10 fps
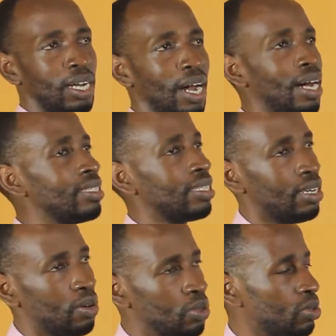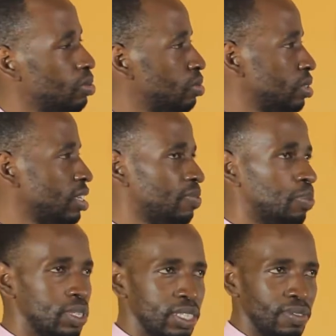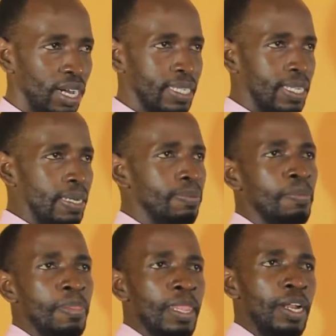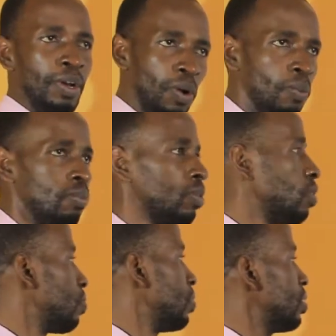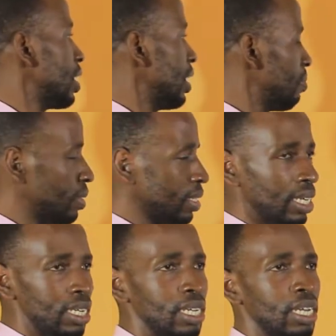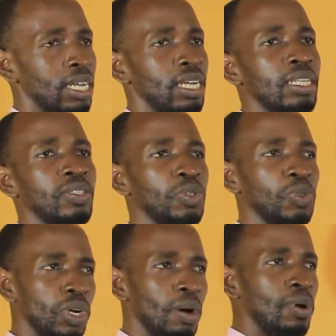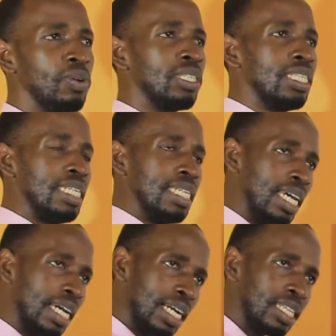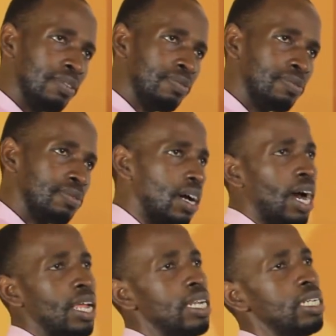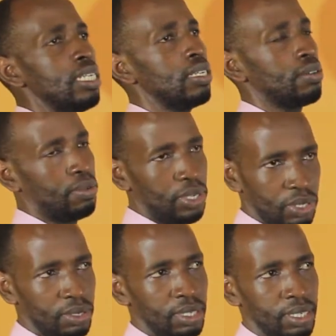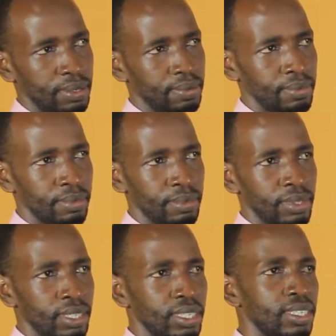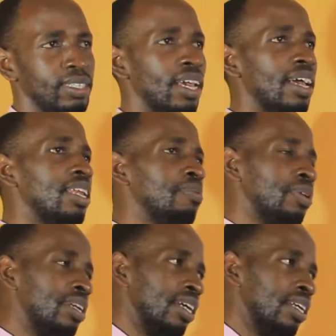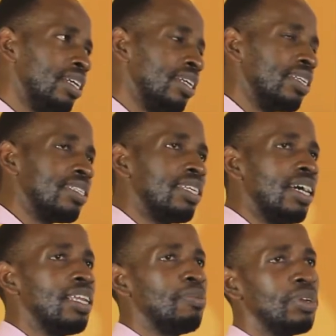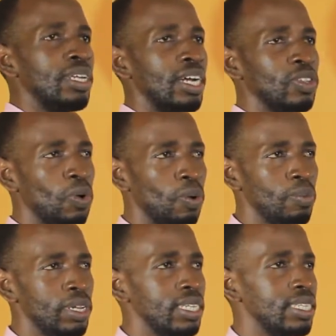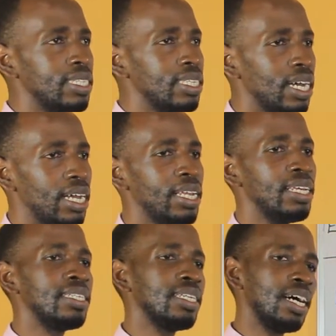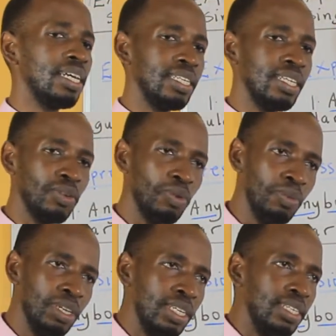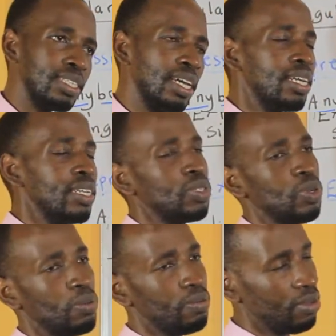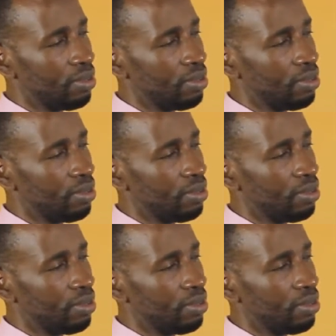answer or to give positive answer. No. We use anybody to talk about negative and questions. Is there anybody? Is there anybody at home? Is there any chair in the room? Is there? So,